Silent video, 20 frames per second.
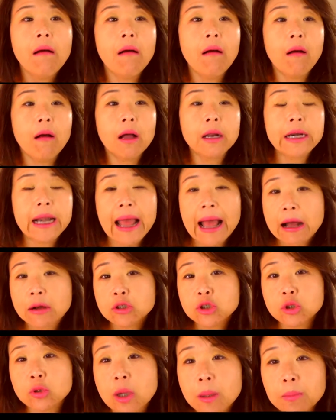on how
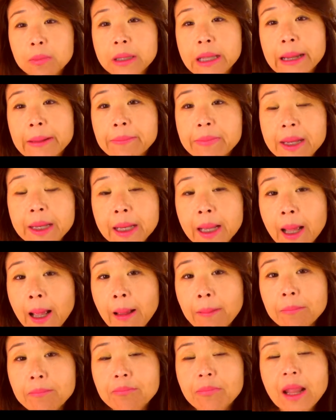to apply
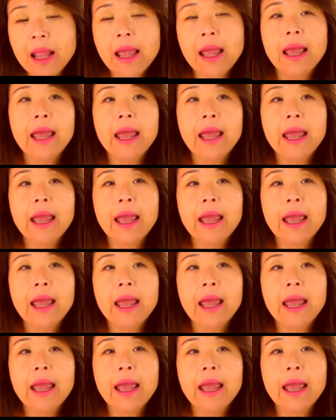makeup.